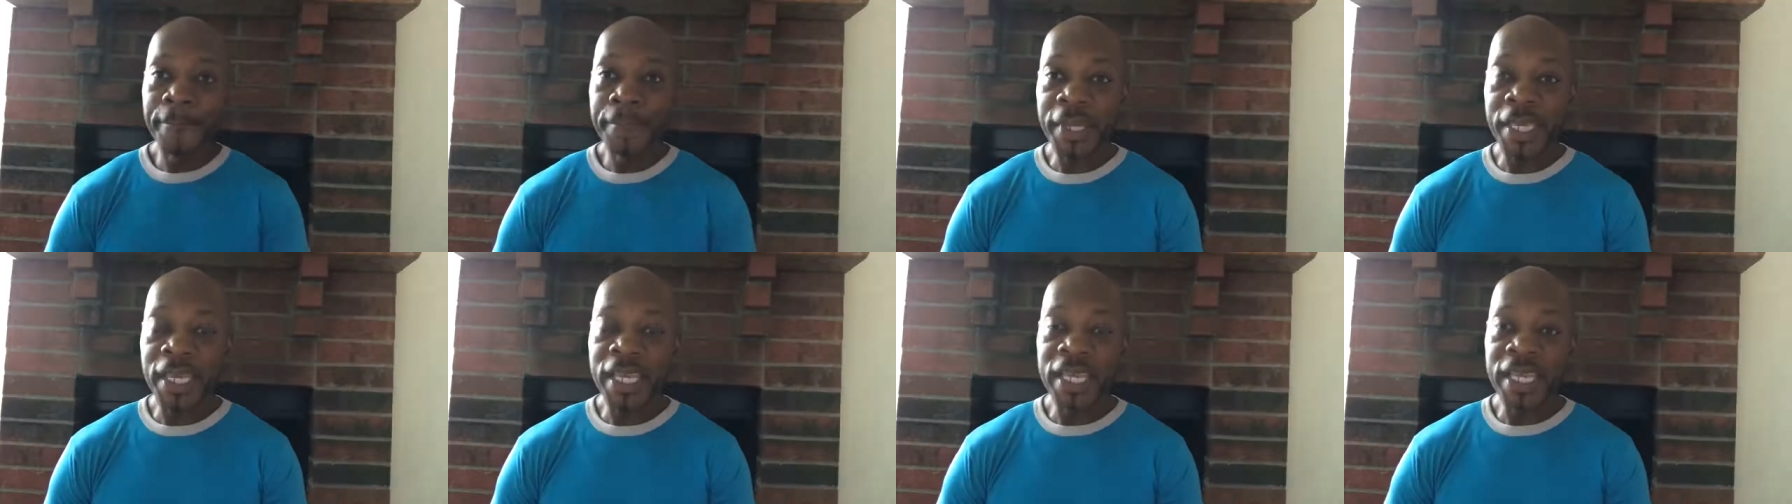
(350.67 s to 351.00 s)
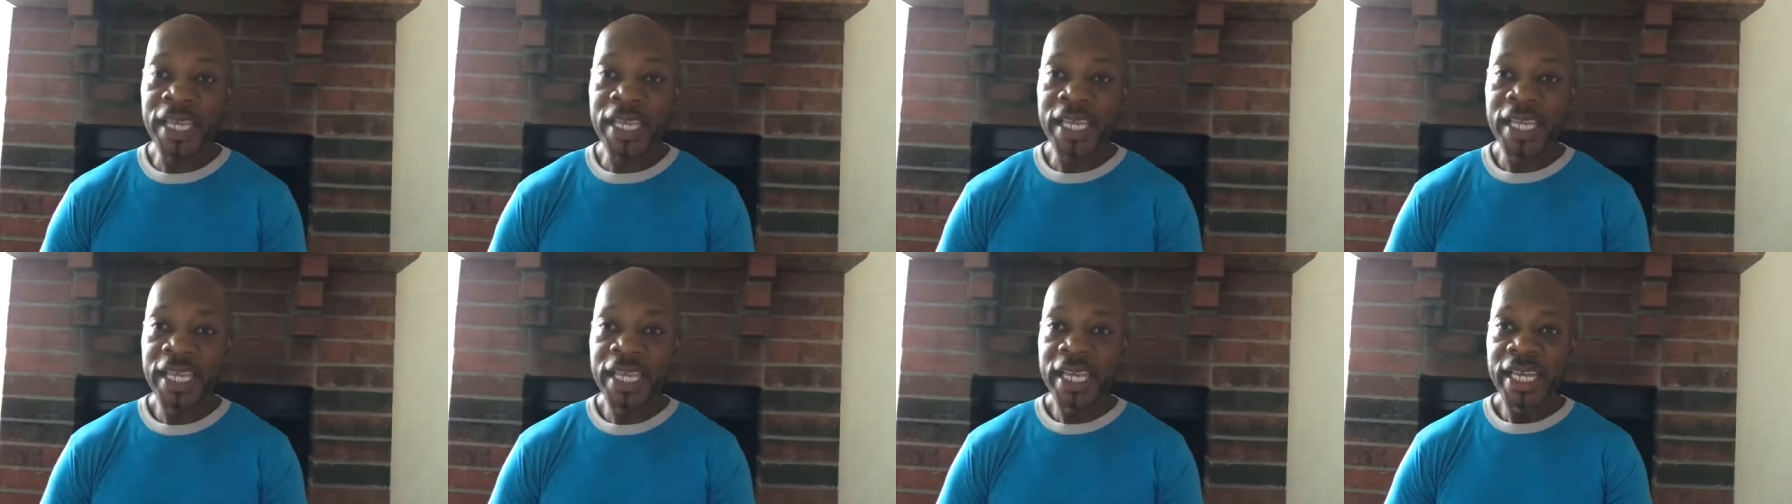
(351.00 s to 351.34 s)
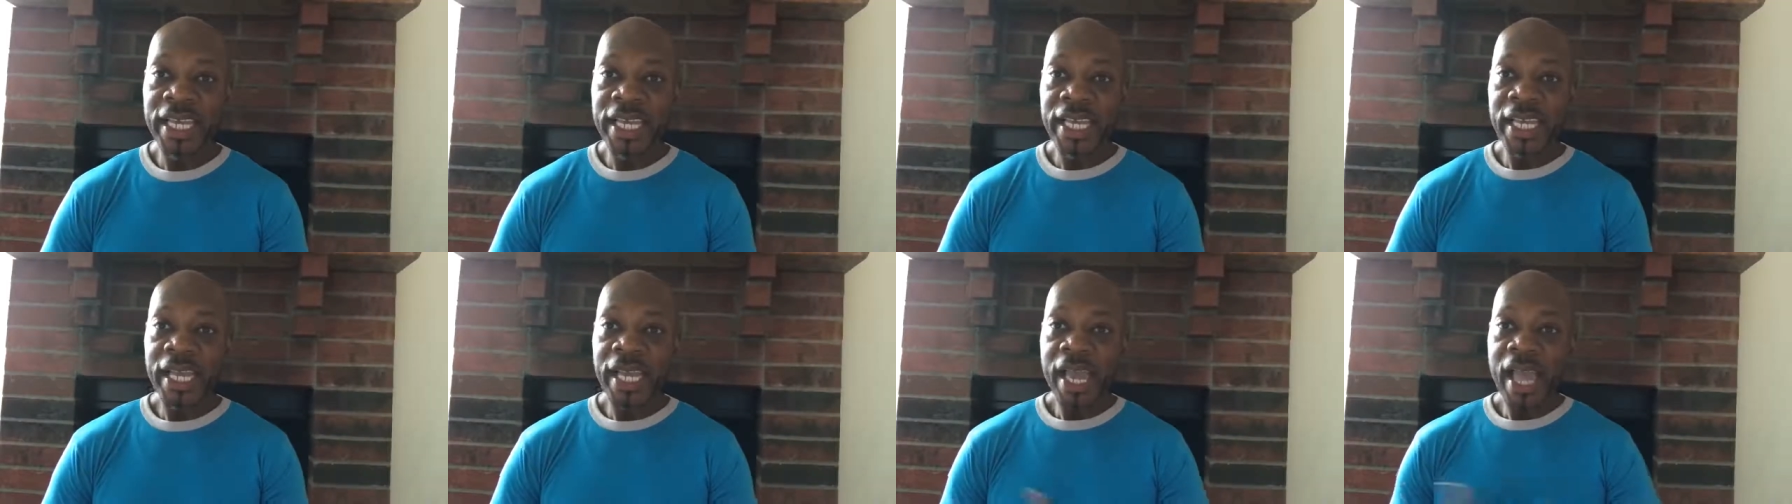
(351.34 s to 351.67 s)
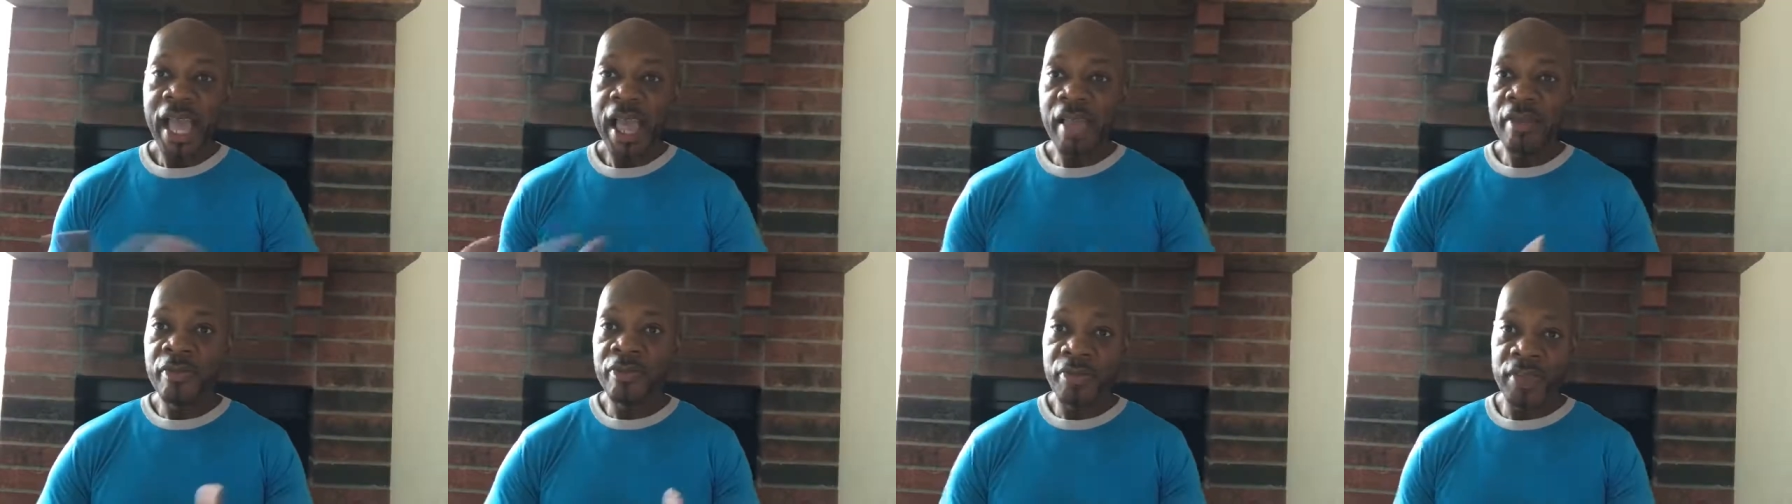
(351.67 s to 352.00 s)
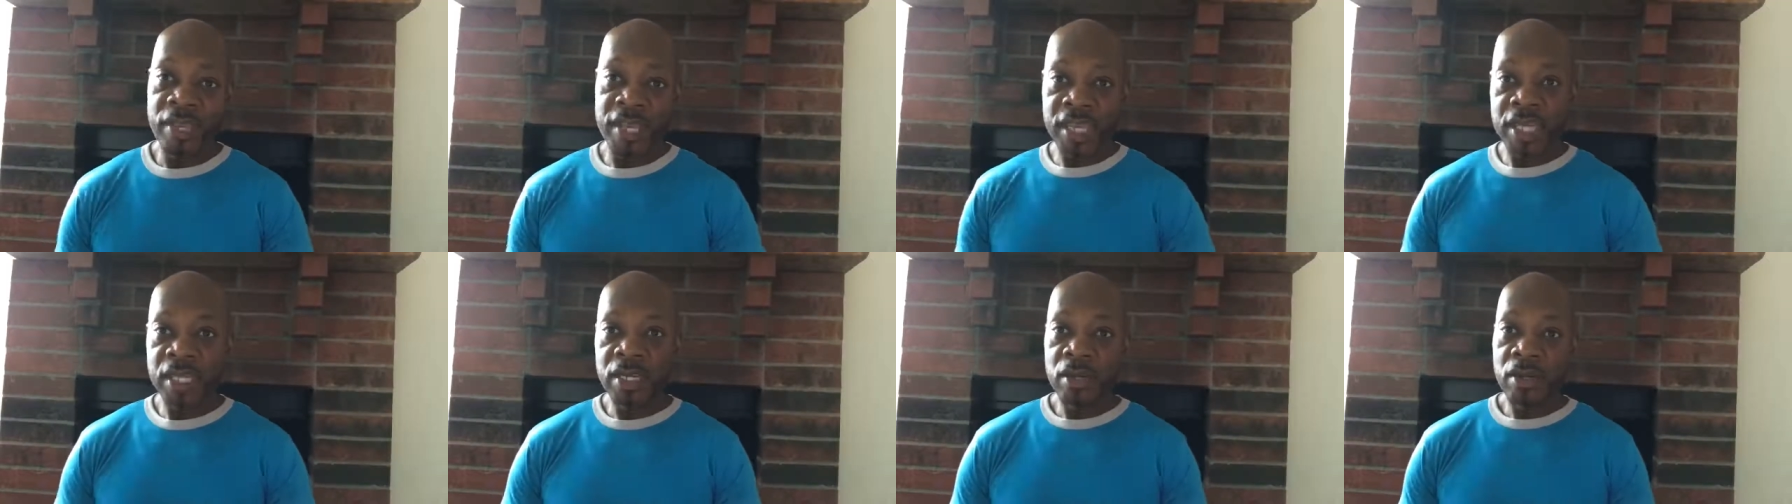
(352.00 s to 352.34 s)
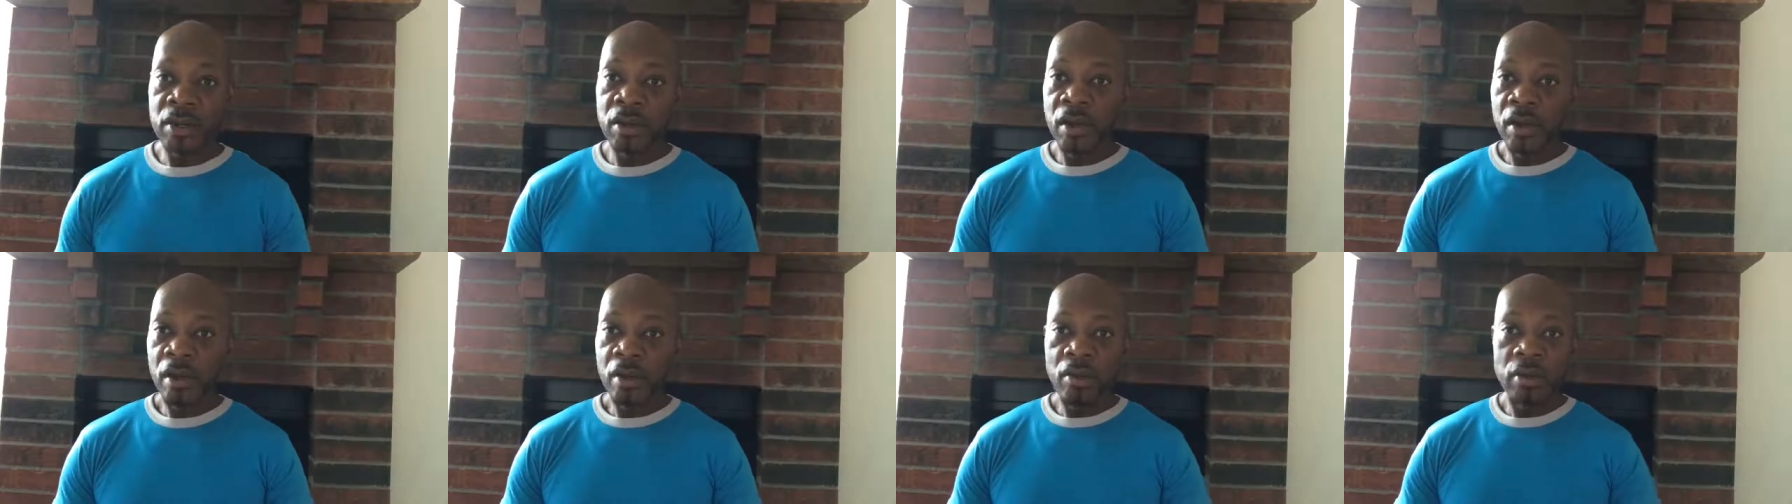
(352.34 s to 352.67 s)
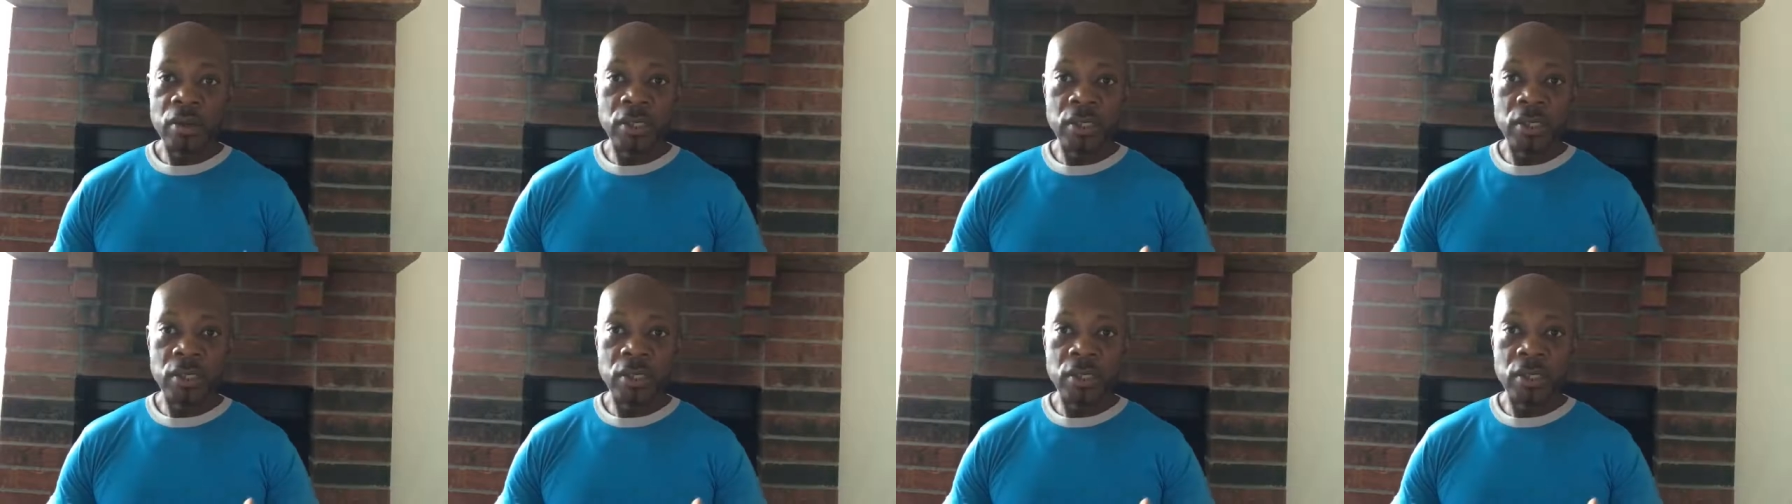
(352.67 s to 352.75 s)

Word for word: be and then